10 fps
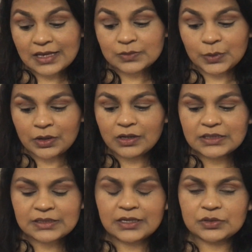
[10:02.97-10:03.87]
Yes, we are
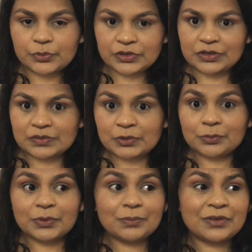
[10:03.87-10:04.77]
designed to produce
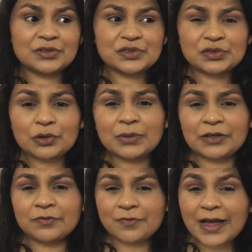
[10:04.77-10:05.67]
milk, but there's so many
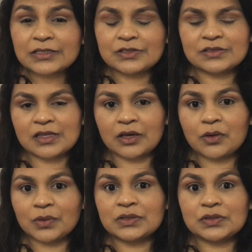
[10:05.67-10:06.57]
factors that
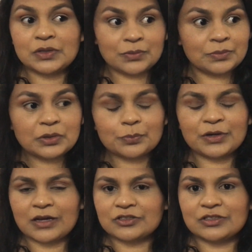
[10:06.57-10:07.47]
go into your milk
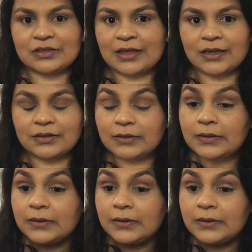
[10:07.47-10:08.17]
production that